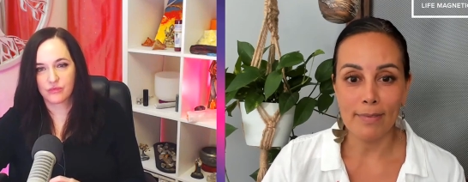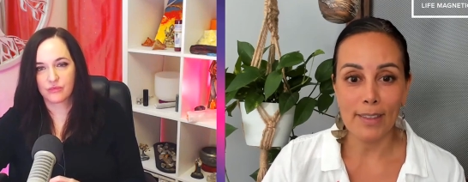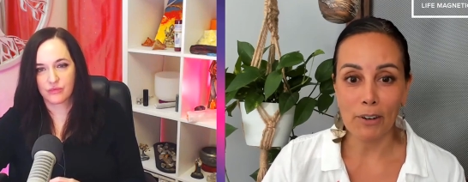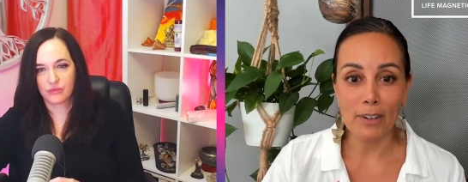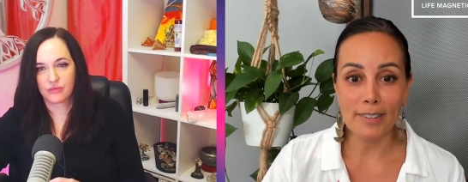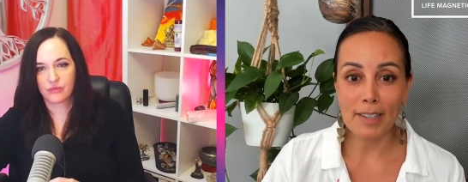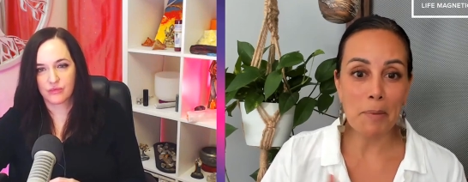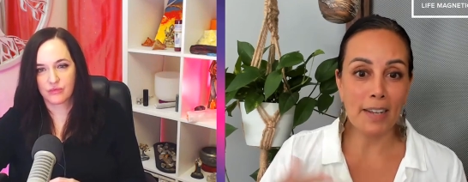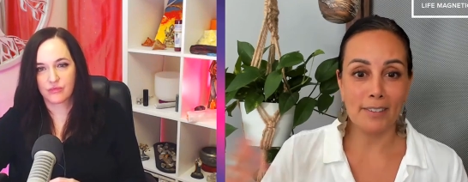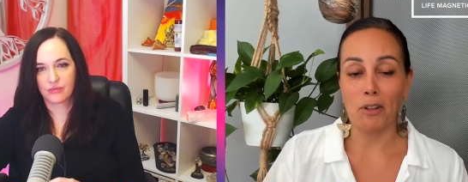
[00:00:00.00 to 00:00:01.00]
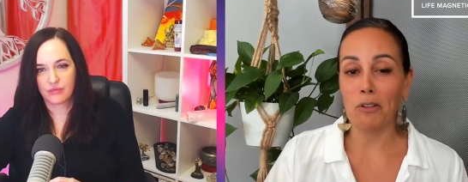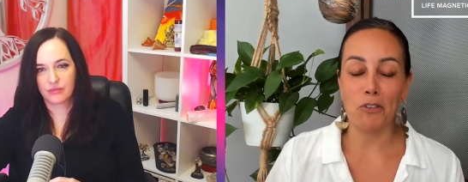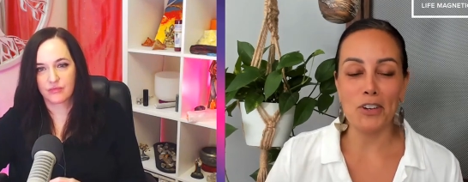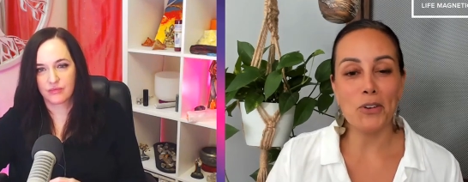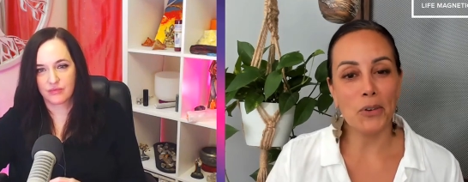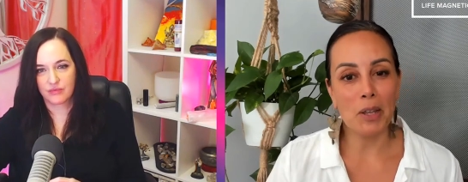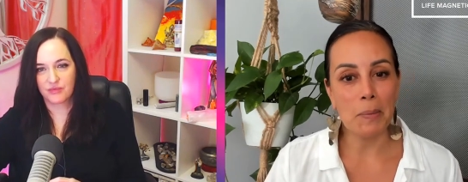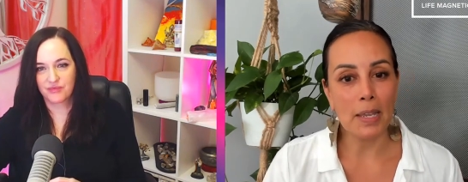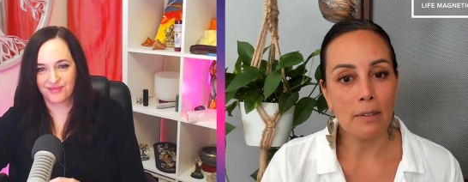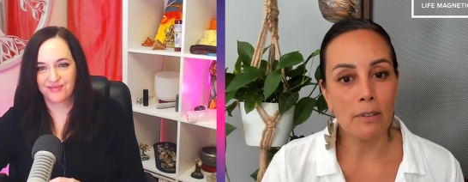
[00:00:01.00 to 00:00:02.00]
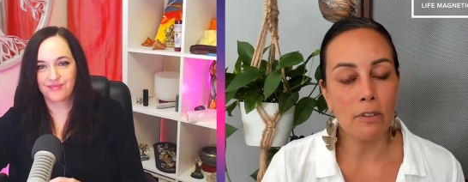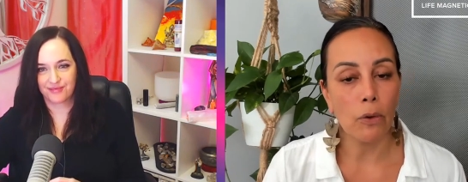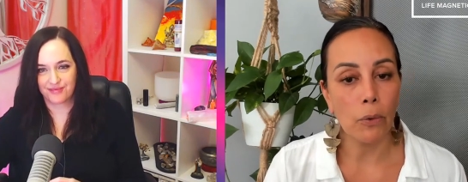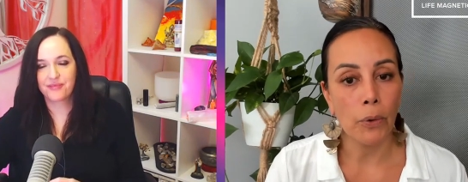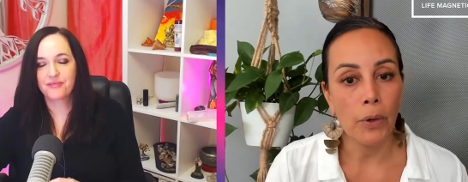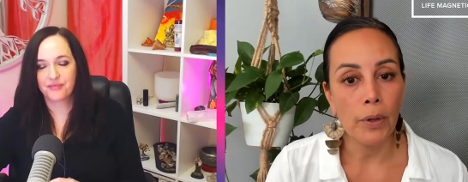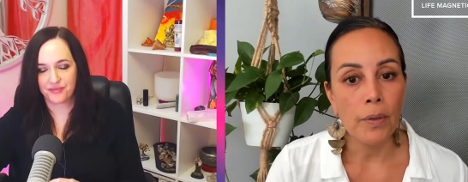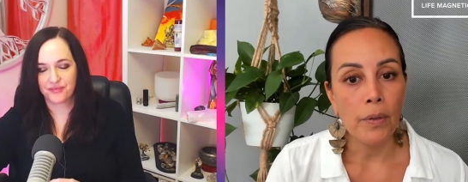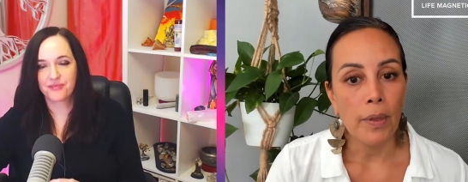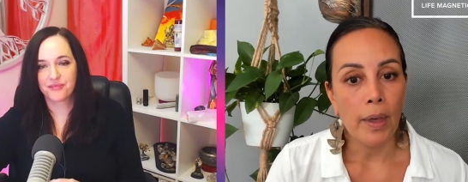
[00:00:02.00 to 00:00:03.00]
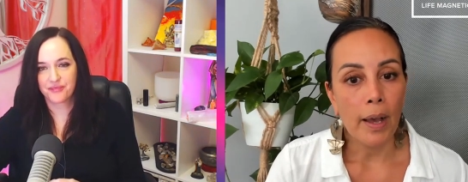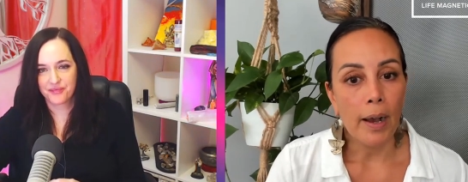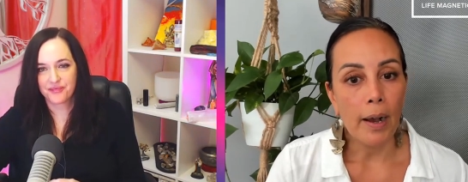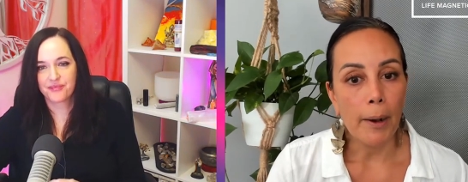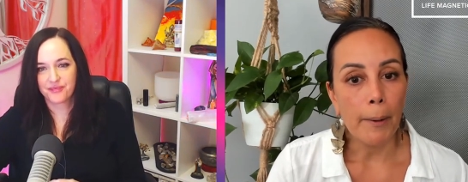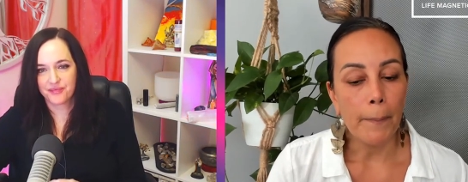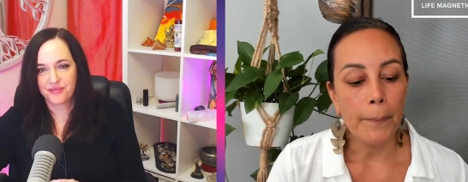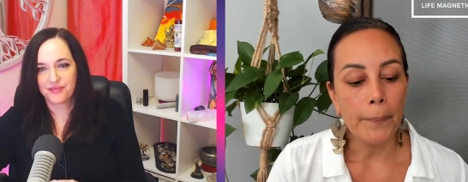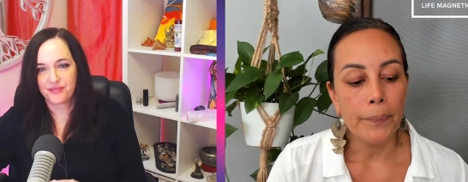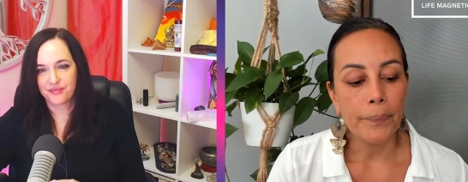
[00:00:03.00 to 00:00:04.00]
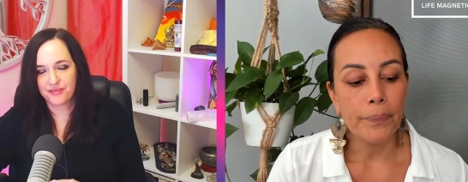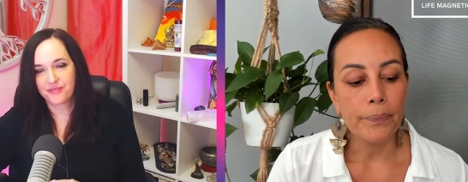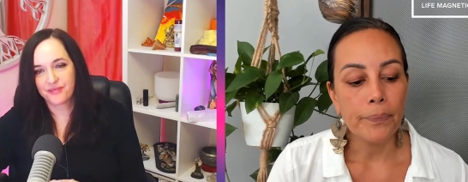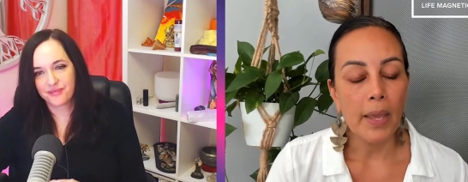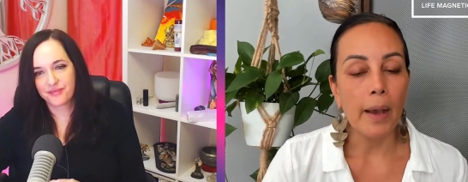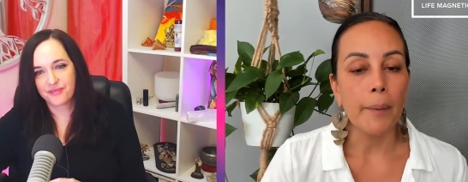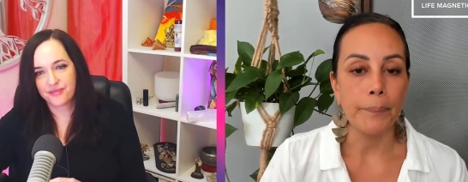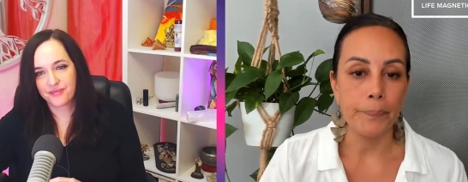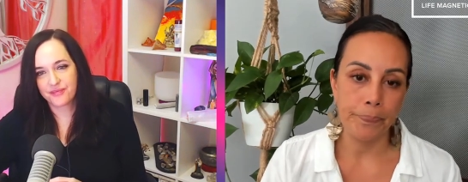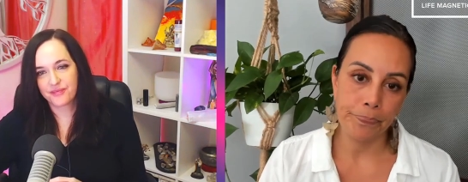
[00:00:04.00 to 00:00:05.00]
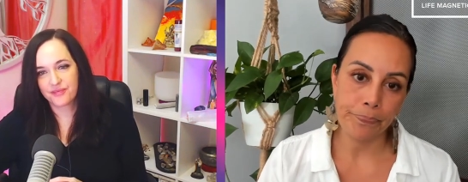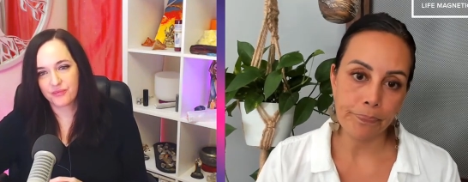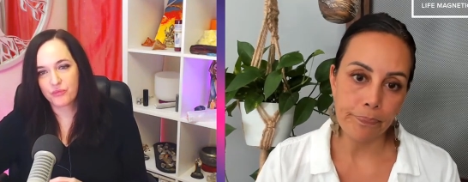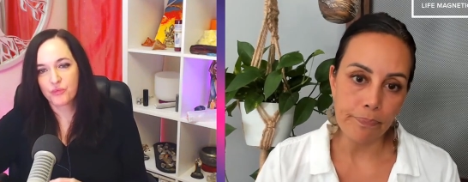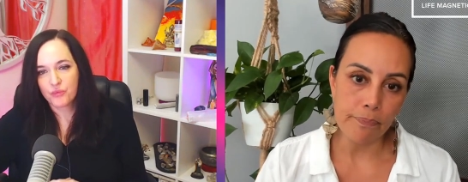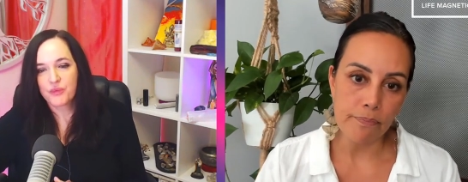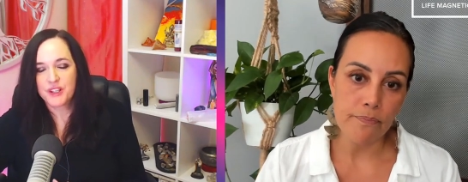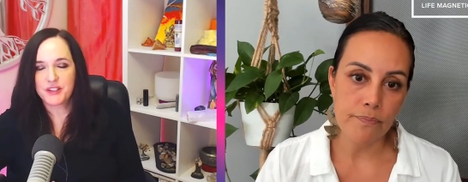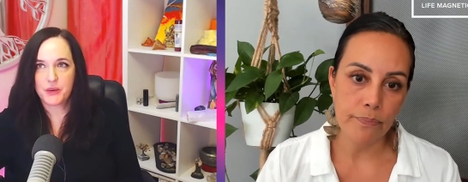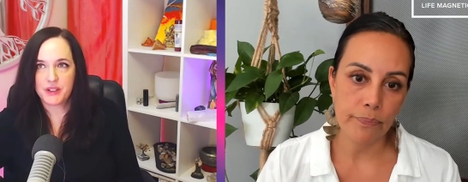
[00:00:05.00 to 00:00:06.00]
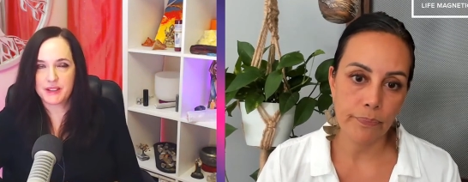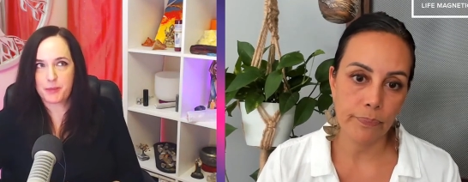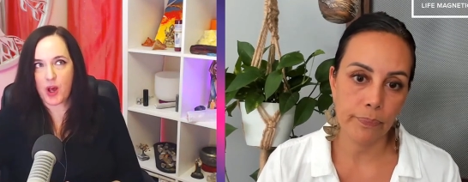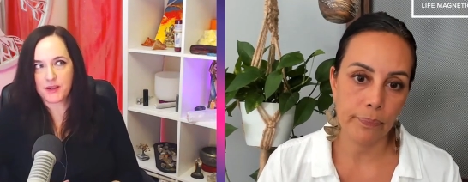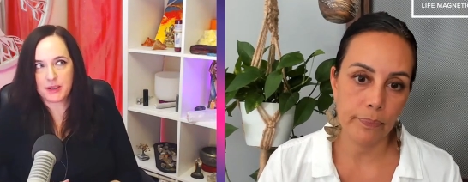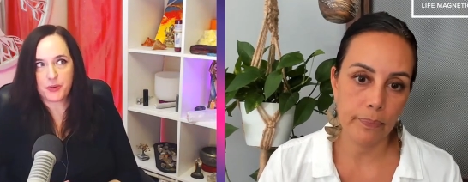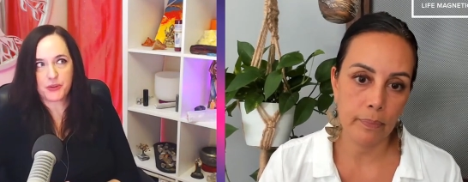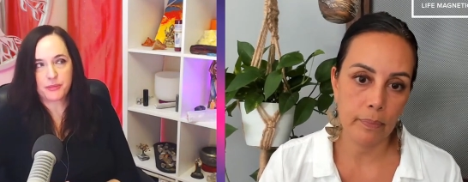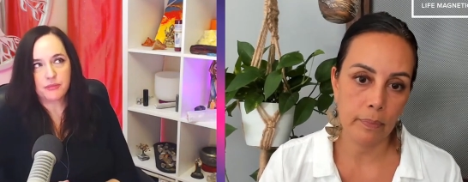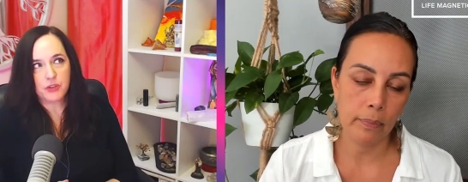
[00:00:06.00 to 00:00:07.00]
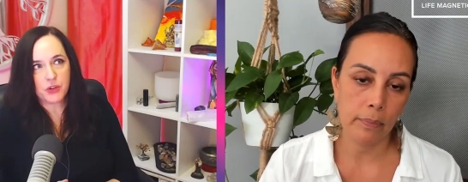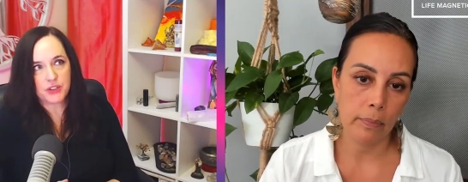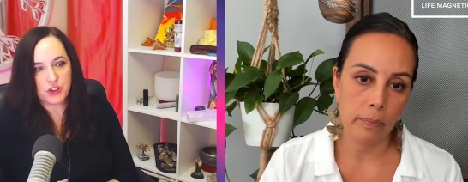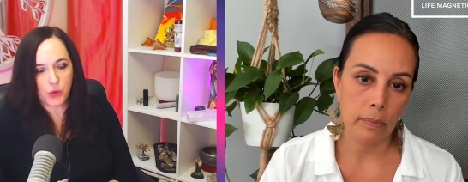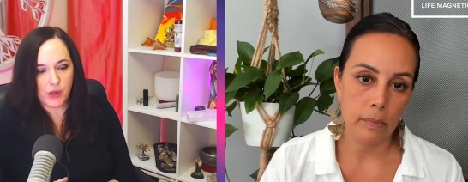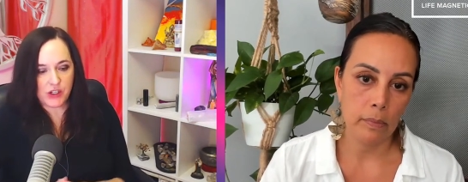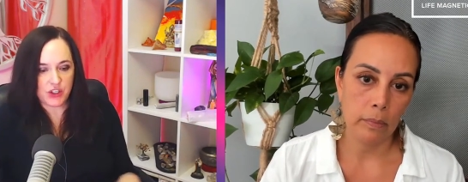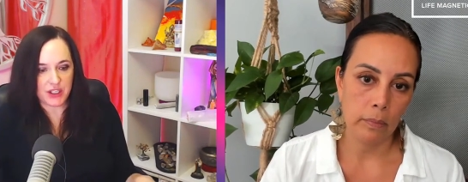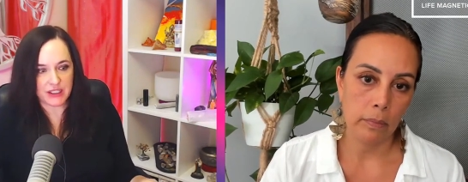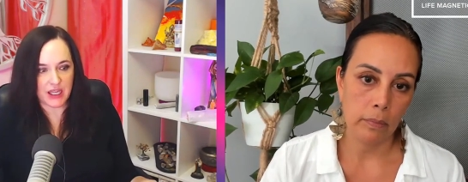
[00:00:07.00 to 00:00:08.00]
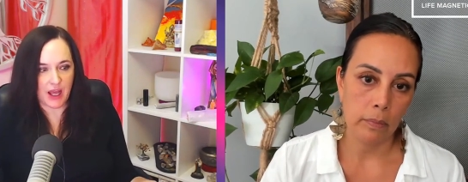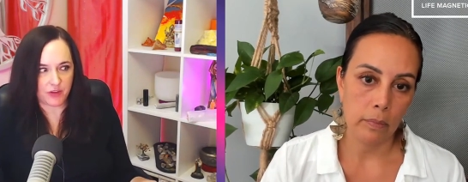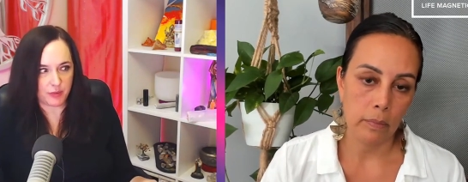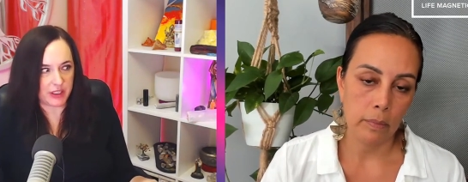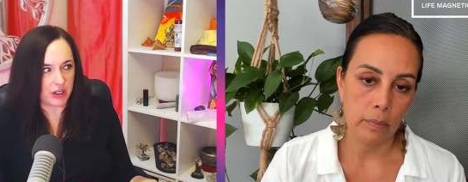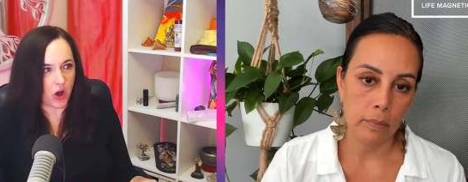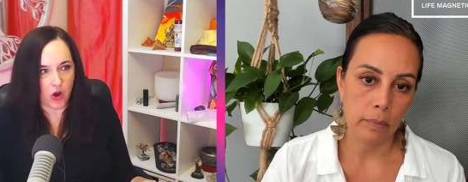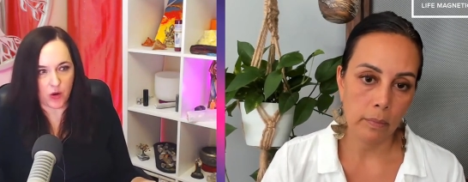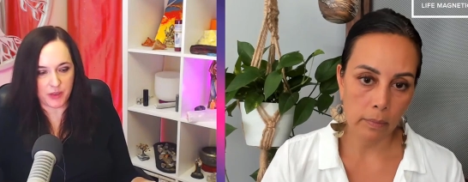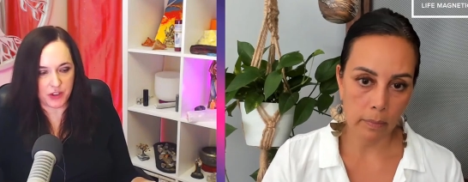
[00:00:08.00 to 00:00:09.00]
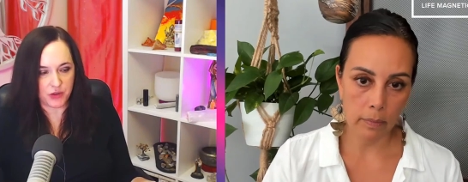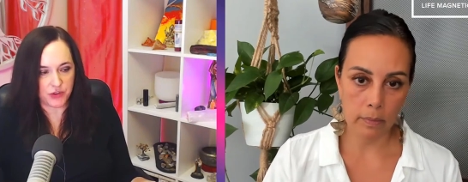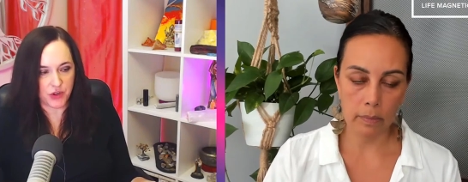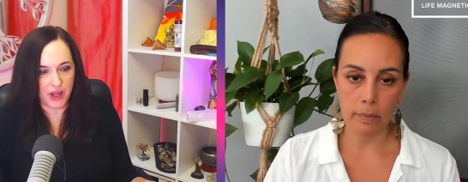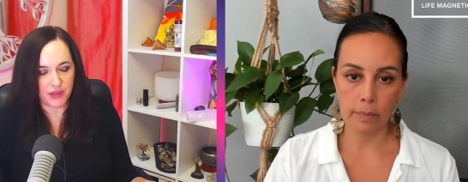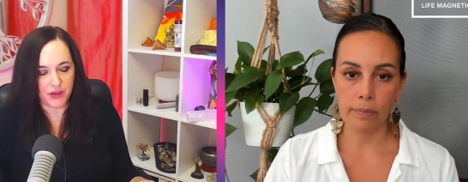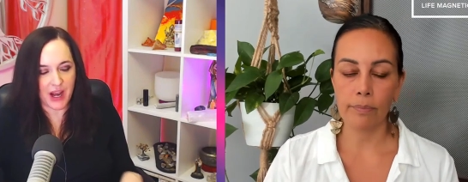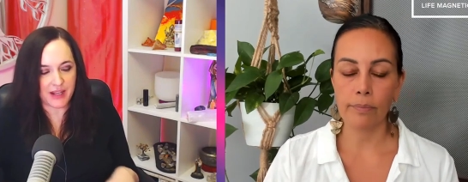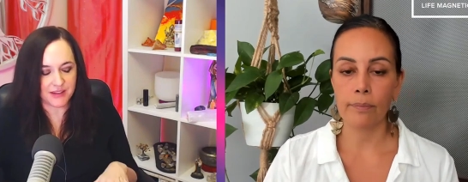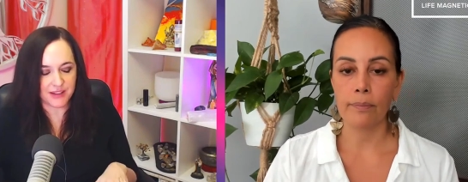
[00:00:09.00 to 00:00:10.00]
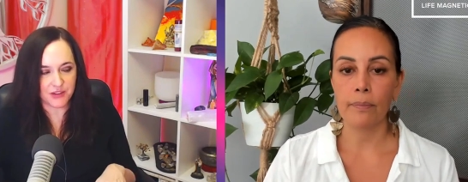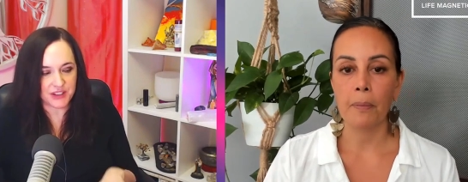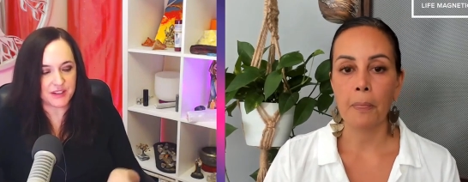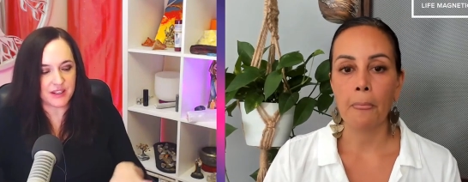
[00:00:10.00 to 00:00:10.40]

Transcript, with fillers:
Speaker 1: there are semis all over. You know what I mean? So, um,
Speaker 2: yeah. So it is possible. Your situation doesn't have to be calm, and you don't there ha- there